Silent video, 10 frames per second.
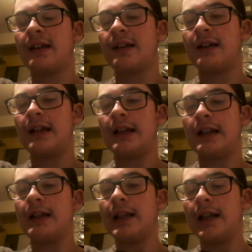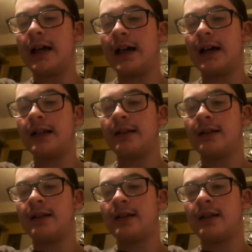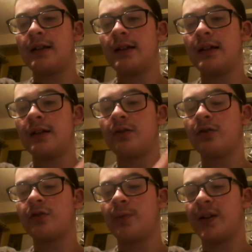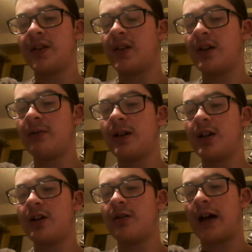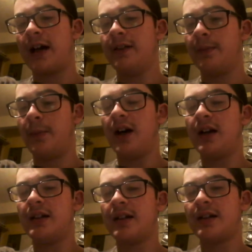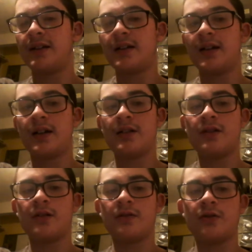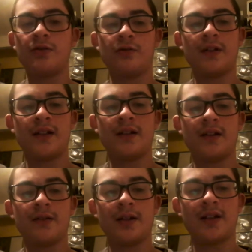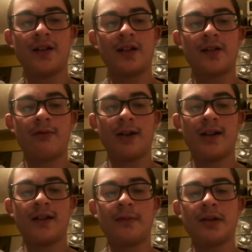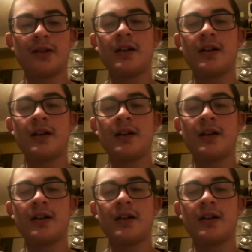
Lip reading: then add Dr. Mysterio and the pilot, 826, 27,